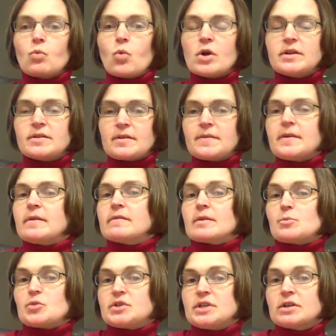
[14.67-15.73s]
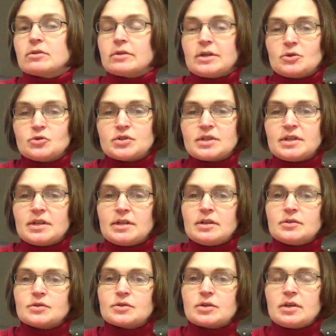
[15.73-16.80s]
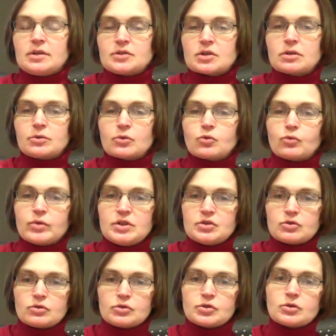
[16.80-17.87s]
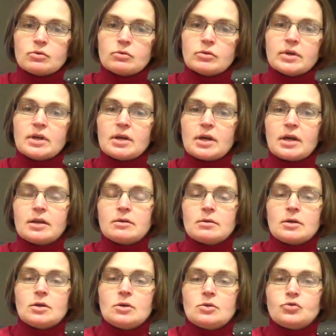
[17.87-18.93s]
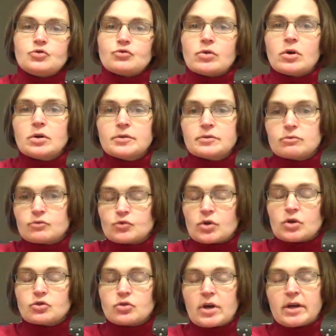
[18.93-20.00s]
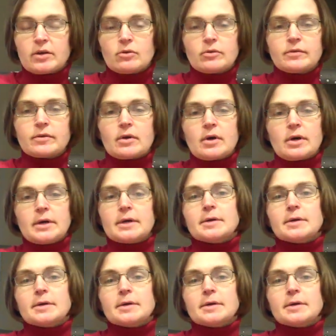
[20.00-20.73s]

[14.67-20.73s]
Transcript: One of the things I'm particularly interested in is clinical research, so looking at drug trials.